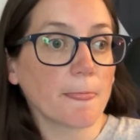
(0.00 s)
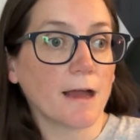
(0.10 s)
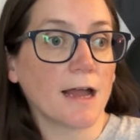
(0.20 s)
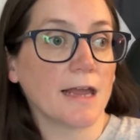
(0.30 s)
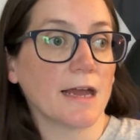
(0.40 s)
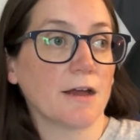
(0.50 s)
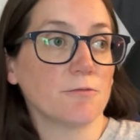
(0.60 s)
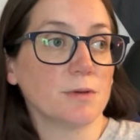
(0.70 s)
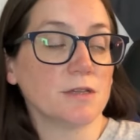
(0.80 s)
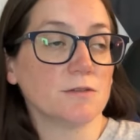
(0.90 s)
I
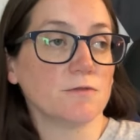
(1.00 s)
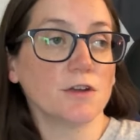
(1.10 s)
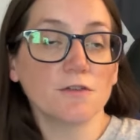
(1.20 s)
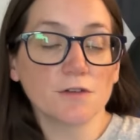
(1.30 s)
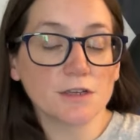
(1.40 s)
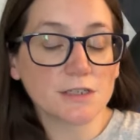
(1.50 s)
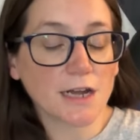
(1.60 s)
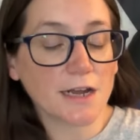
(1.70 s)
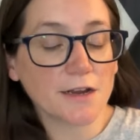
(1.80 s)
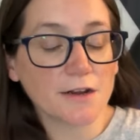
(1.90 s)
have been very, very
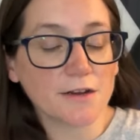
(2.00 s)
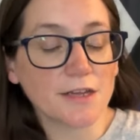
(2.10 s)
tired,